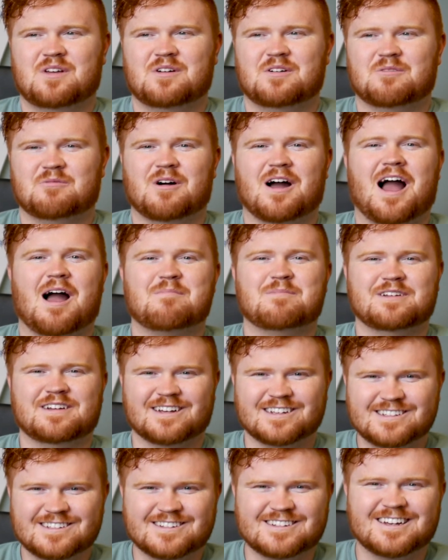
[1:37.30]
what happened
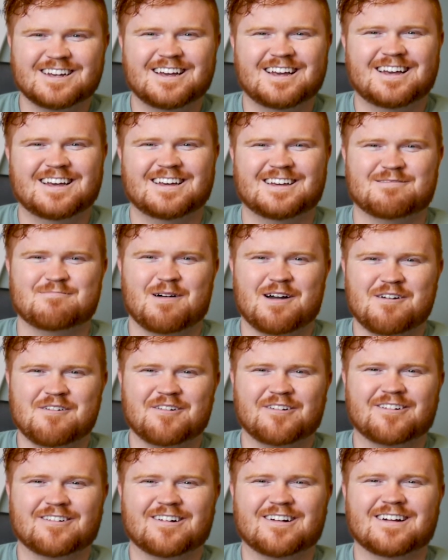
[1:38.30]
yesterday in my own
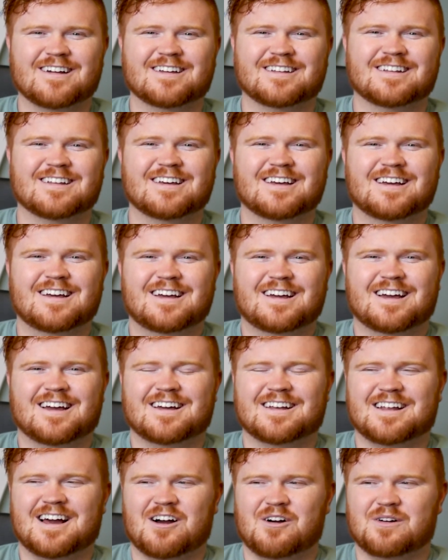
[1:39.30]
heart and
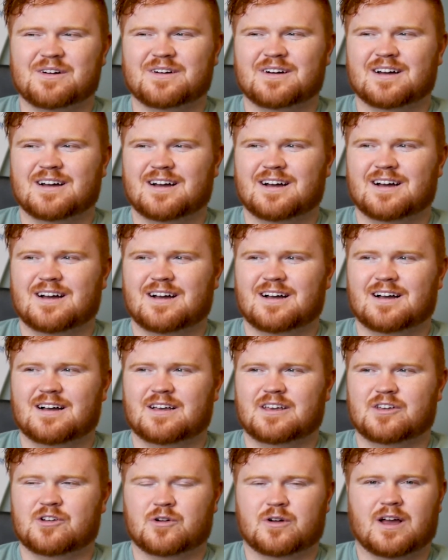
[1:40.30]
how
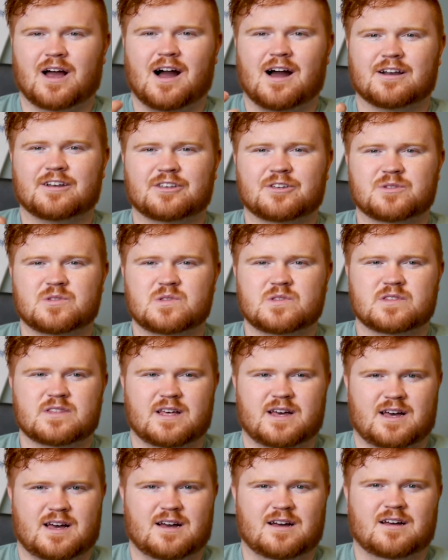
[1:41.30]
God used
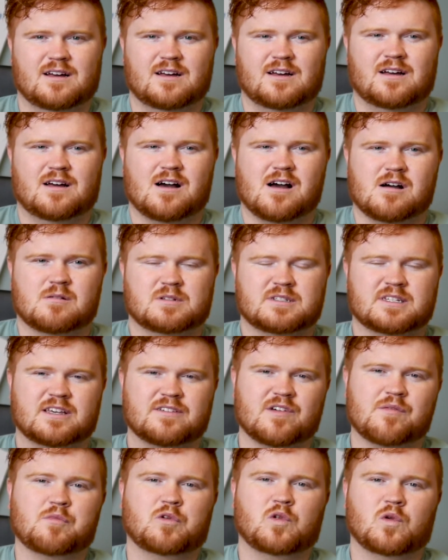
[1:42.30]
that to
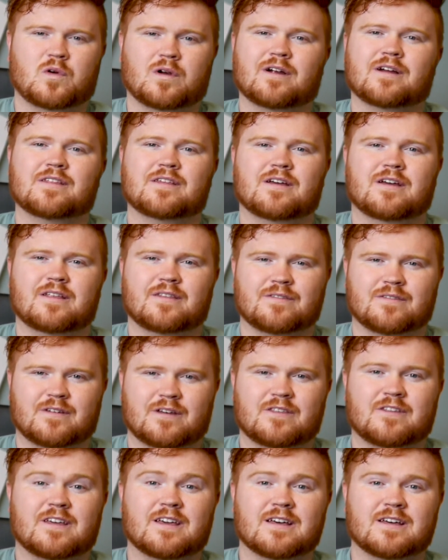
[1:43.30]
give Him glory
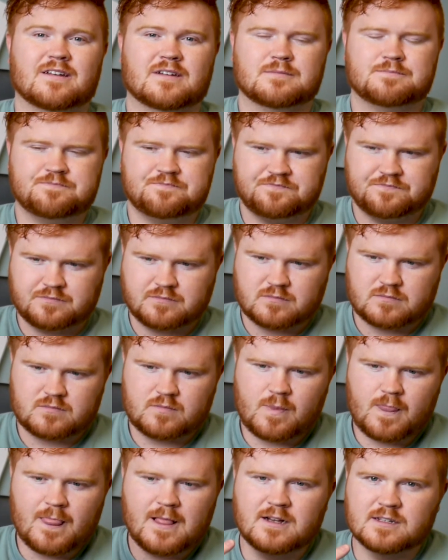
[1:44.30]
in the end.
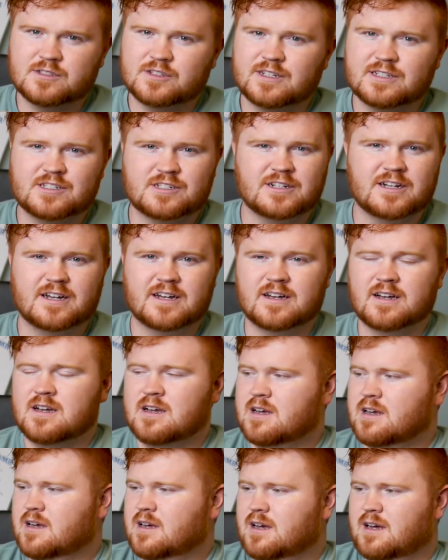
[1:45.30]
So yesterday
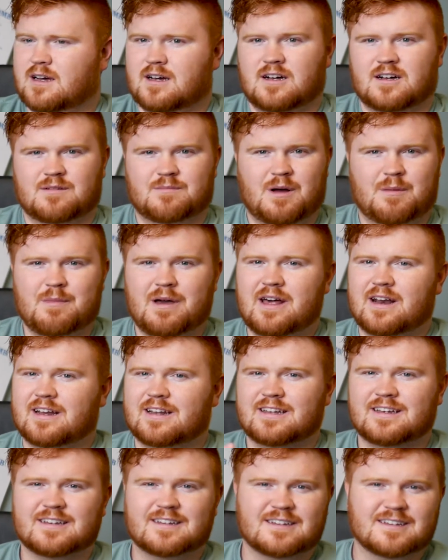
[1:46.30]
I'm
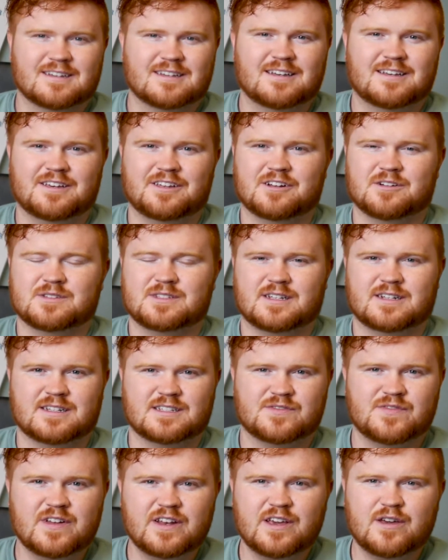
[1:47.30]
editing
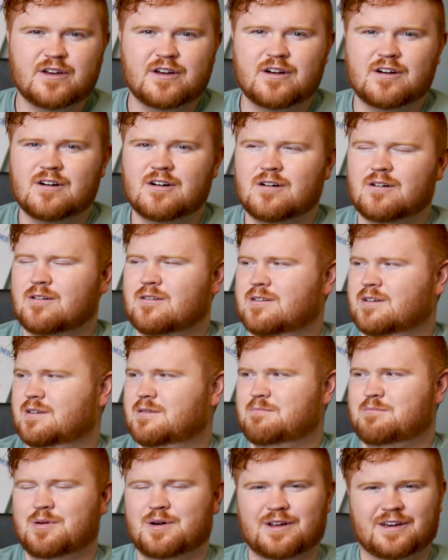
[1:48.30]
Sunday's video,
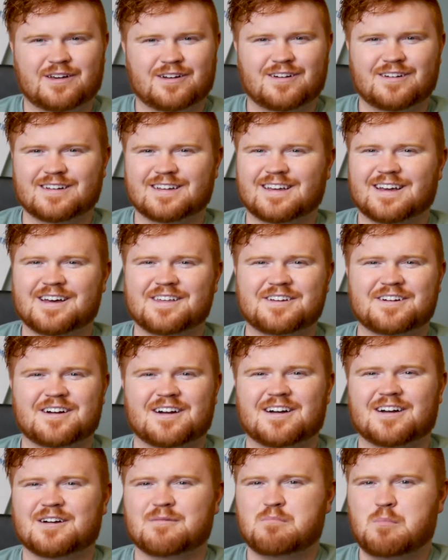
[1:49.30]
putting it all
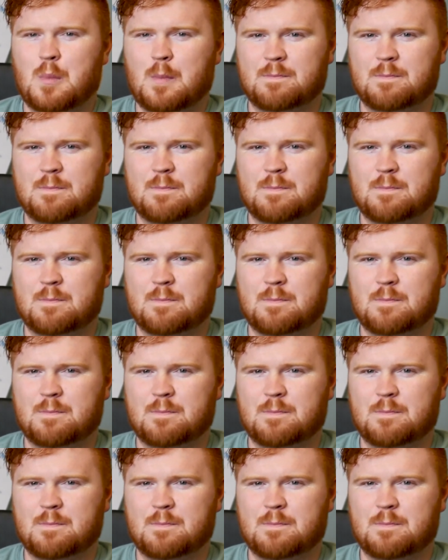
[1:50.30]
together.